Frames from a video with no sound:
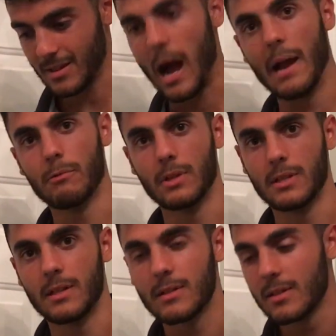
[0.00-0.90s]
I really
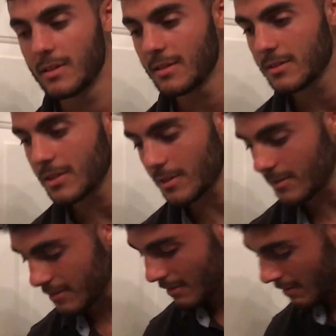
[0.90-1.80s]
did. So,
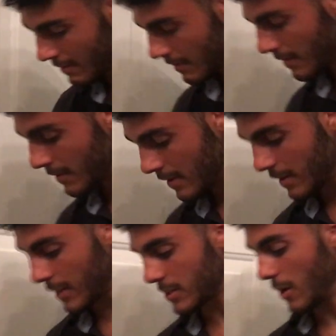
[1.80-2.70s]

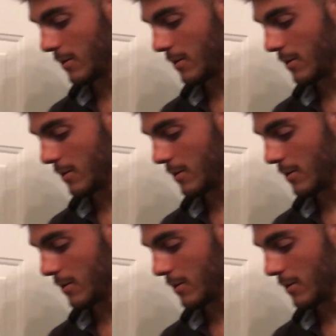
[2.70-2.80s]
let's go.